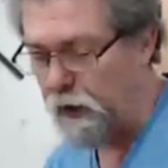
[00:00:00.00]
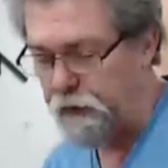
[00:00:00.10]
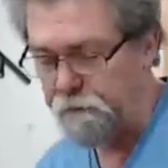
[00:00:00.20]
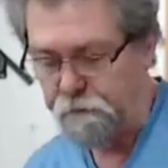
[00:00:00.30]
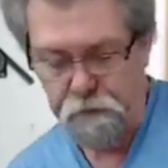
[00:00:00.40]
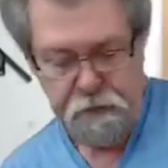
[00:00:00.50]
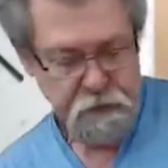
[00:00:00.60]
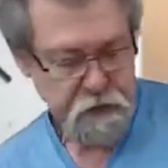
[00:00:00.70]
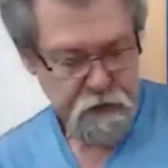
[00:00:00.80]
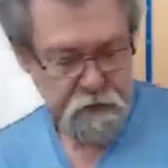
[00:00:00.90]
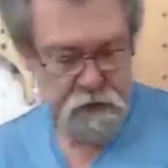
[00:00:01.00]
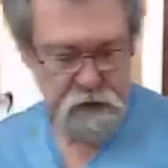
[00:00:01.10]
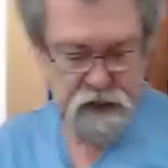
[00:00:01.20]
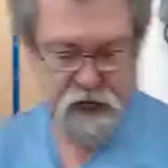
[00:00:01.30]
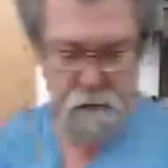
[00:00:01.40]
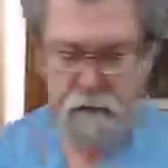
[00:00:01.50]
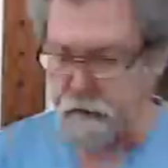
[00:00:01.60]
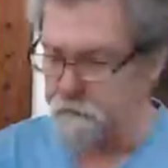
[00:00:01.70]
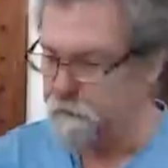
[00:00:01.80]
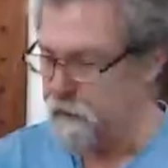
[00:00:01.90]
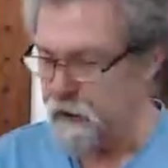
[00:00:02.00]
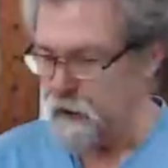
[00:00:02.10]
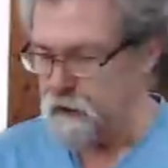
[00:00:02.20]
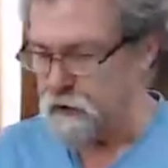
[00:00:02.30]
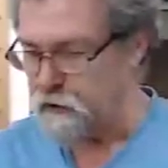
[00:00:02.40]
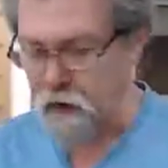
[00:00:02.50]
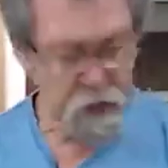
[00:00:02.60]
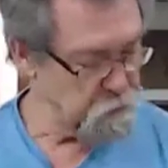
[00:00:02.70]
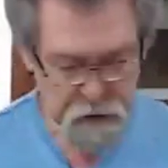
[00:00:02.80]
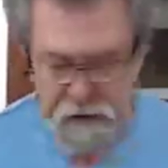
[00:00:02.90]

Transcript: on the jack plane. The trying